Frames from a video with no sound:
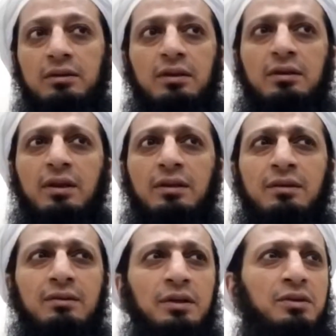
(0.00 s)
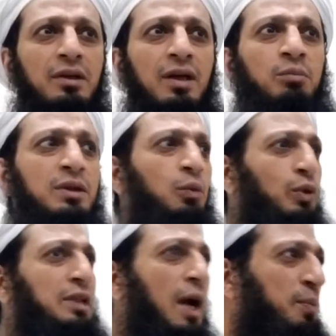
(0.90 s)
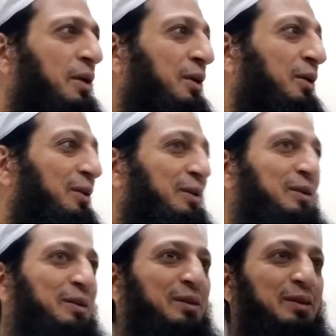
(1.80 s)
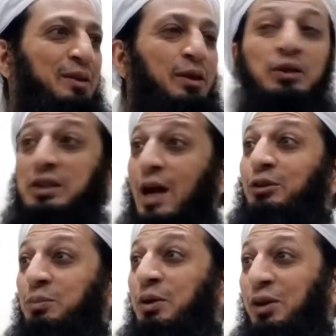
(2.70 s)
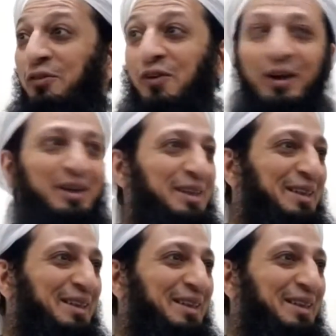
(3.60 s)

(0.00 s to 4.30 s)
She said, interesting. Let me see what's happening here. It sounds beautiful.